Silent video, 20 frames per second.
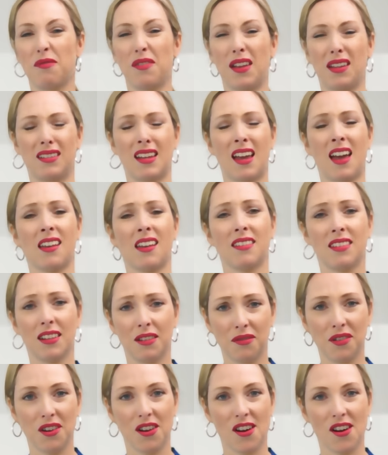
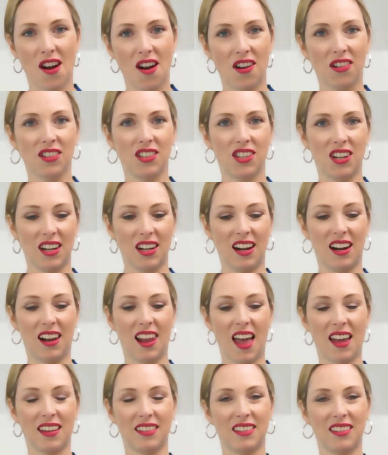fantastic for your collagen and
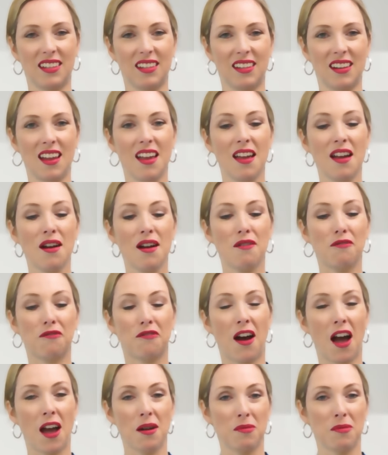elastin
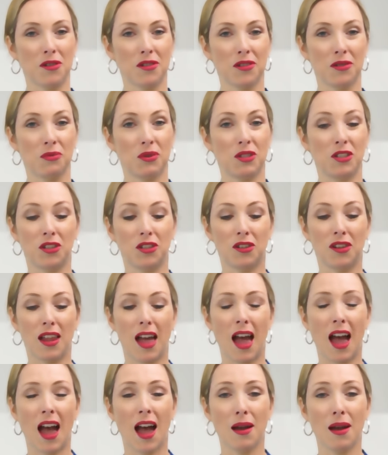fibers, which you'll
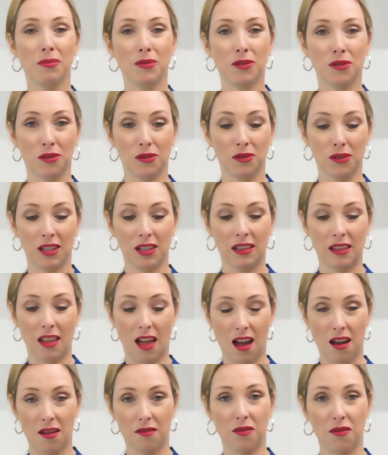absolutely
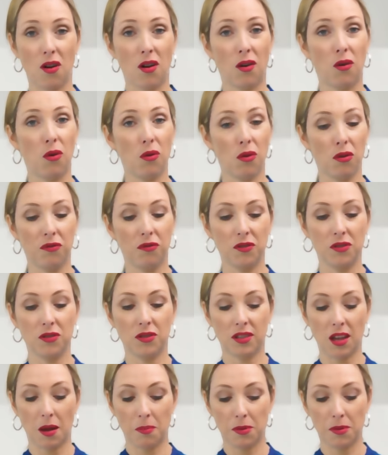love. A whole food
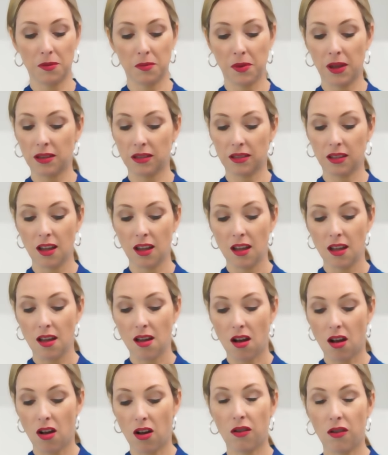supplement,
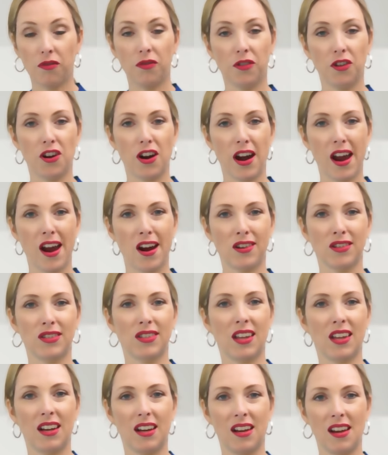all for your hair,
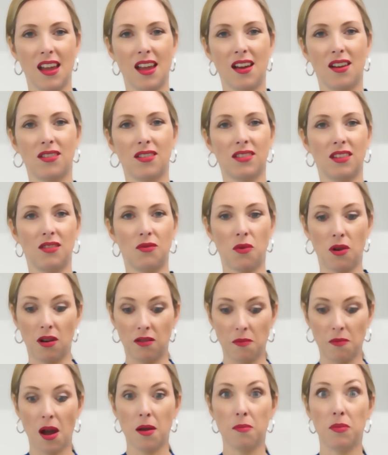skin and nails, and one
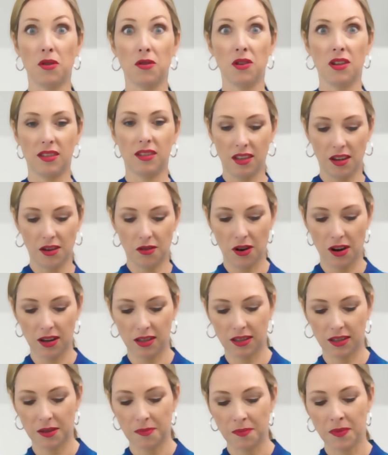of my beauty
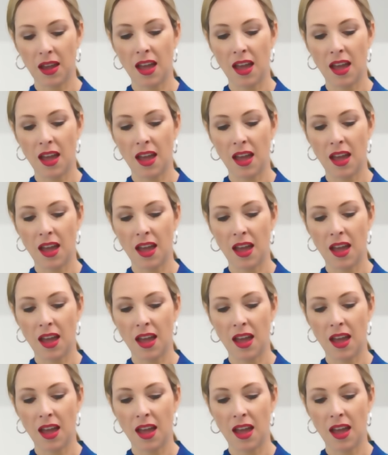secrets.